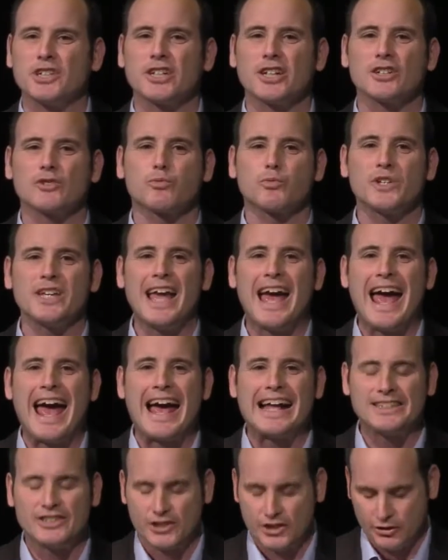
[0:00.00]
because we
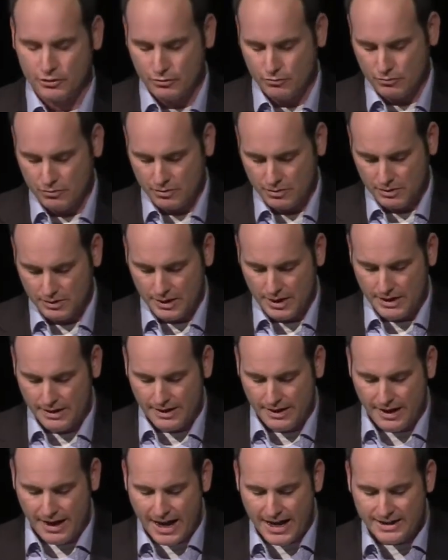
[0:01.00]
had to.
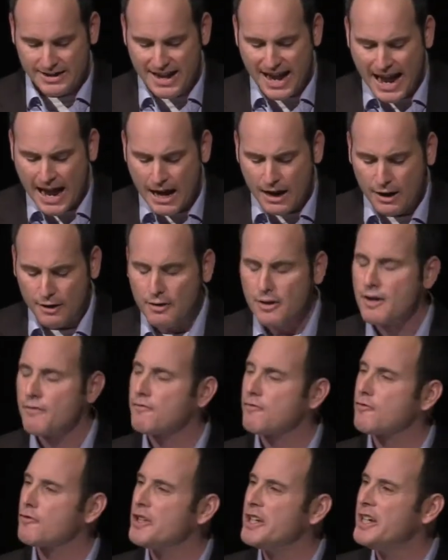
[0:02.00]
And now,
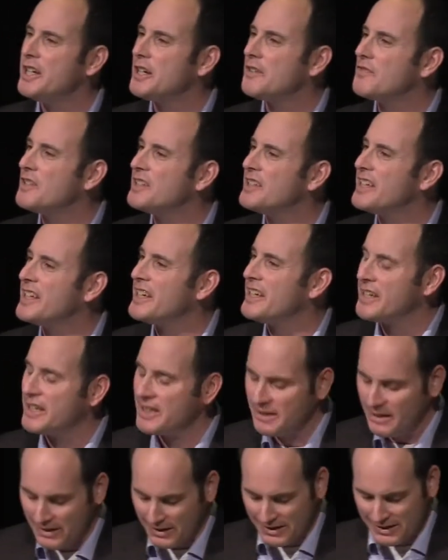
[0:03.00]
freed of the
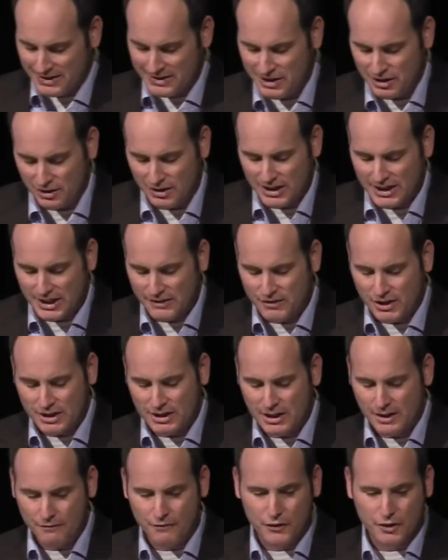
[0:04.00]
need to leave the
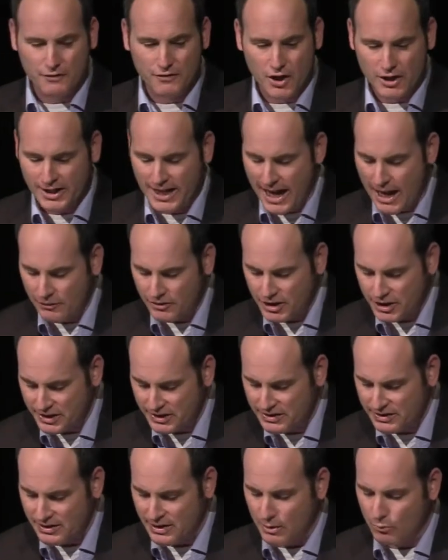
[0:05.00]
comfort of our
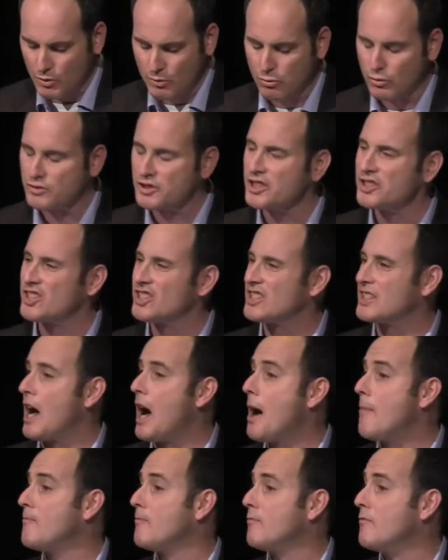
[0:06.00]
couches, we will just
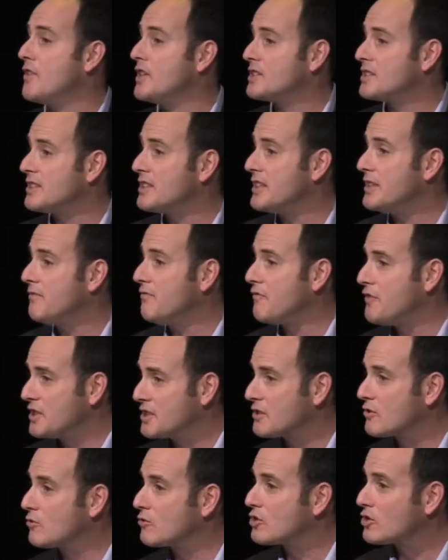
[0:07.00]
stop visiting
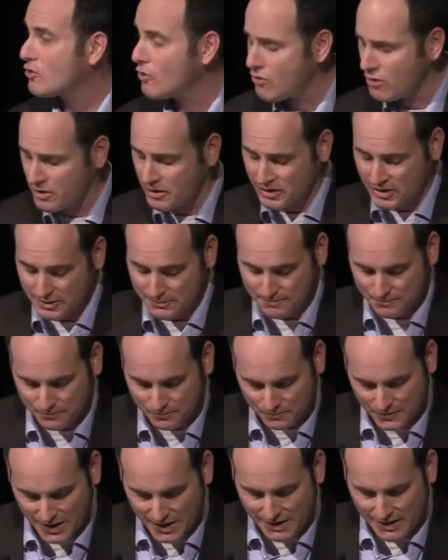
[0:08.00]
physical stores.
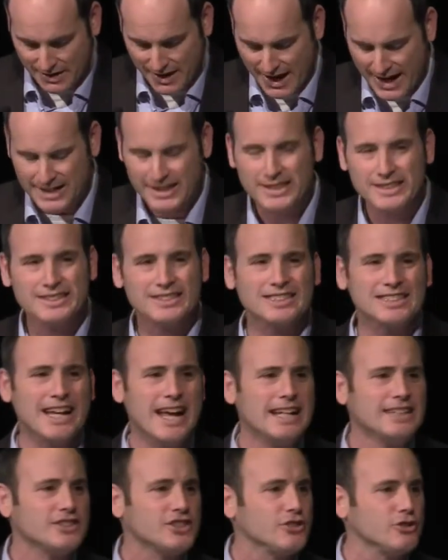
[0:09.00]
And
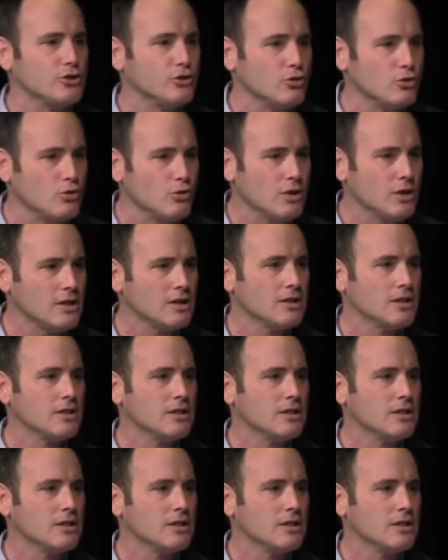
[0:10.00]
instead do